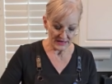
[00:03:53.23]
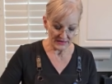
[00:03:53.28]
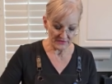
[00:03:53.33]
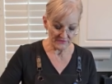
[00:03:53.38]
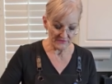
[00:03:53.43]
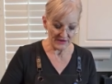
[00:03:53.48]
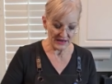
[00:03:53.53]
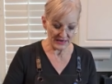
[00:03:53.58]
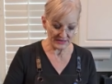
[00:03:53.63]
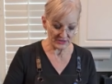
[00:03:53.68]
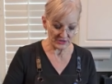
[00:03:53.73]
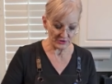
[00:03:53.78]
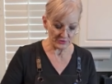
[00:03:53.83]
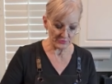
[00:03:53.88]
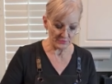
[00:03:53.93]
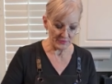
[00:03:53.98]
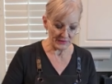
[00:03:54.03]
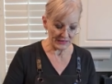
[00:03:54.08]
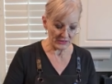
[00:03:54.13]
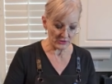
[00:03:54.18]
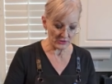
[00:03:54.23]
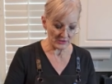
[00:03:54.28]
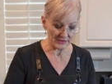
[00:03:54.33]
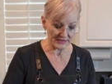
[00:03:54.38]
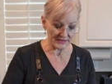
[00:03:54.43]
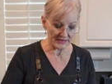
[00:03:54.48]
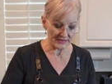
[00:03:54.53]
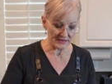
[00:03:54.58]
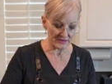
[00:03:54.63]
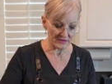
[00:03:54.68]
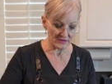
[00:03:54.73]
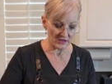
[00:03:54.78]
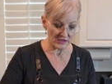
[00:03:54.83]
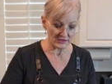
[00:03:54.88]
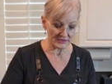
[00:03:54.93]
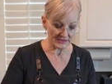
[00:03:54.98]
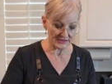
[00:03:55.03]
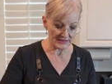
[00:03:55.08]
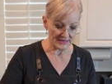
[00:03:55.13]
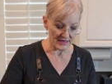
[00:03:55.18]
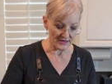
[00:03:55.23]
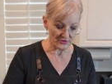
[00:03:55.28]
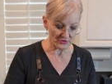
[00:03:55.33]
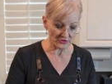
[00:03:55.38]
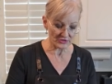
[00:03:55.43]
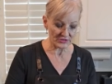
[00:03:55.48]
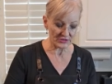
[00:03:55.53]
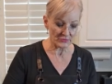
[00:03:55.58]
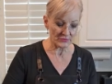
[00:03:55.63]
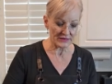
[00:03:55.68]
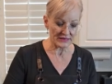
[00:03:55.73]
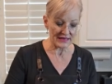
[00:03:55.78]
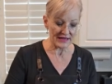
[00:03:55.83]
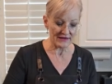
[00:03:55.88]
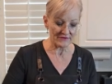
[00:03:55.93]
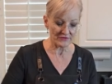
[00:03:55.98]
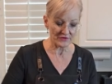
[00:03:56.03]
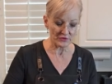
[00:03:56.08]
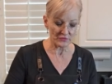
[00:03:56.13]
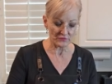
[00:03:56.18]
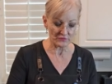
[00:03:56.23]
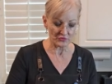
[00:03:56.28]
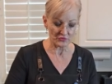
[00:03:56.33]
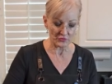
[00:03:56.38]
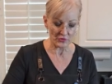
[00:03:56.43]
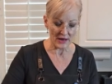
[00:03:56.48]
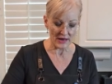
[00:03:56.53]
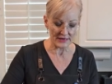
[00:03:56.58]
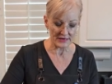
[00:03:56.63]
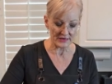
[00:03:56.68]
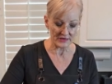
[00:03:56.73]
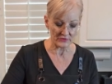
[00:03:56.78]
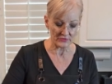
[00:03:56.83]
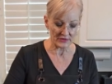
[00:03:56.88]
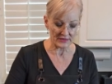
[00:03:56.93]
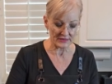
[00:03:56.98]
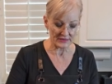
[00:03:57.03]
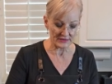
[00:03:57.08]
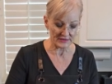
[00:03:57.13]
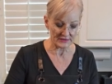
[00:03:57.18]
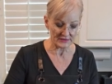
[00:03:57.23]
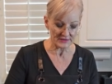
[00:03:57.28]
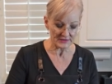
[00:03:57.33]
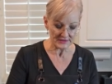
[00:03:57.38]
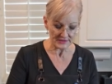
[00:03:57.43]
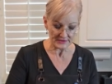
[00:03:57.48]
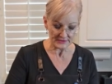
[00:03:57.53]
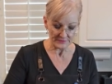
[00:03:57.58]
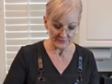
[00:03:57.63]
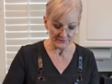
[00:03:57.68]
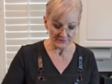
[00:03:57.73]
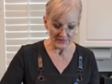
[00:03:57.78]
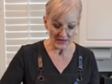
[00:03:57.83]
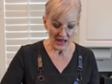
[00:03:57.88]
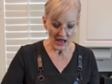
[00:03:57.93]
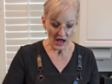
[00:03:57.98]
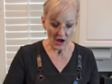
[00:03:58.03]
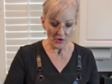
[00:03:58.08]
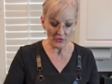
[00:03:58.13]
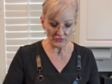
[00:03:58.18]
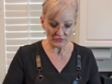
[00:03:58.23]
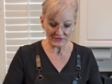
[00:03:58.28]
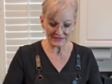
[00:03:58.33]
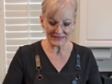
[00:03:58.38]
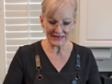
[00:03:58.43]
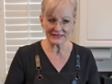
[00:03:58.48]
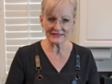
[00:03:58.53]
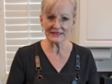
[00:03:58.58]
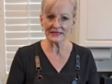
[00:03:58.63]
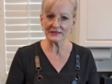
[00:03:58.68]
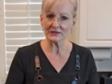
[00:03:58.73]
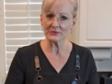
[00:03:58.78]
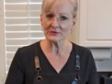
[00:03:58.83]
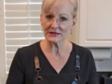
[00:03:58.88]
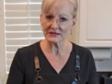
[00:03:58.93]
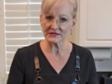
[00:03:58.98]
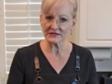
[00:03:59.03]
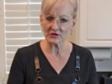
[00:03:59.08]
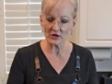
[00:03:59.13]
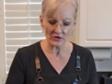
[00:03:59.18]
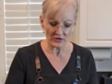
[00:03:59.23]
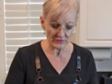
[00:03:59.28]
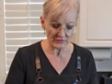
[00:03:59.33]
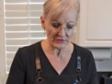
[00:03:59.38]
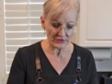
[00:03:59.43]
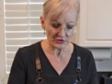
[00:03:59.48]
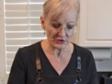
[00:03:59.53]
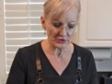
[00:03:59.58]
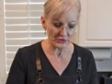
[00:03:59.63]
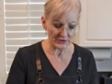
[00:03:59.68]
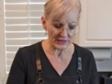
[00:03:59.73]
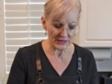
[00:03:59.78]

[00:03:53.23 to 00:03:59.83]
In fact, you barely get it all together. So we have the dry ingredients. Oh, did I tell you I started with 2